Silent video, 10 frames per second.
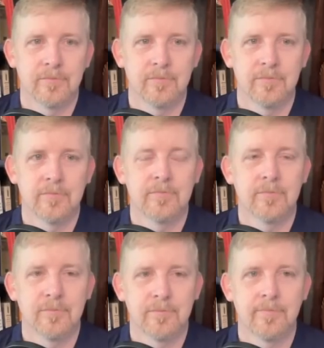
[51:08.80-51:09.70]

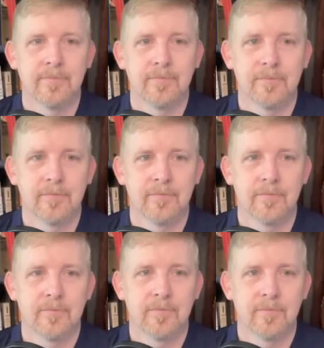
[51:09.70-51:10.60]

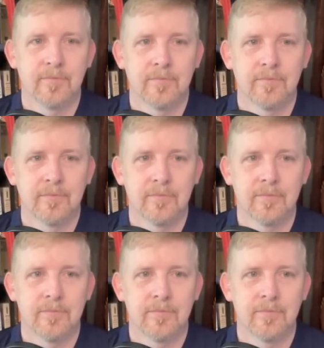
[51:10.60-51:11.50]

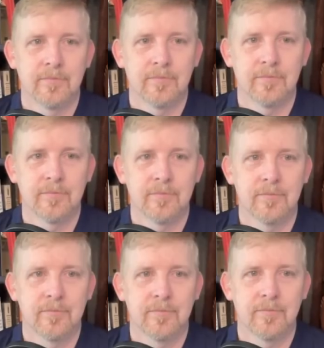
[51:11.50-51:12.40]

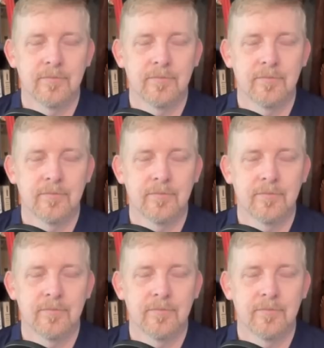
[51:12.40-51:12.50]
(not speaking)